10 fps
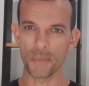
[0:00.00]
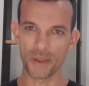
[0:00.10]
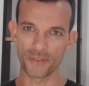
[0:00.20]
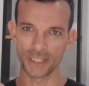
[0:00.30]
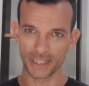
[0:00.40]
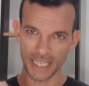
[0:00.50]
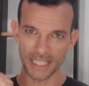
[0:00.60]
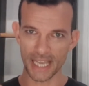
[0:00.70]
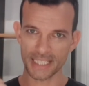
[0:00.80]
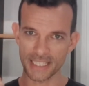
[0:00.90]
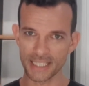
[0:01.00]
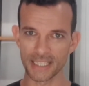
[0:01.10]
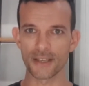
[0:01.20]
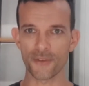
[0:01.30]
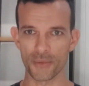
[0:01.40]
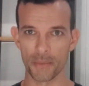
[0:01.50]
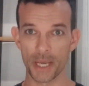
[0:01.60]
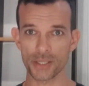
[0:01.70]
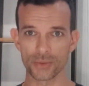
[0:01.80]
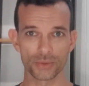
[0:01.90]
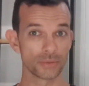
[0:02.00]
A bit of elasticity from the muscle.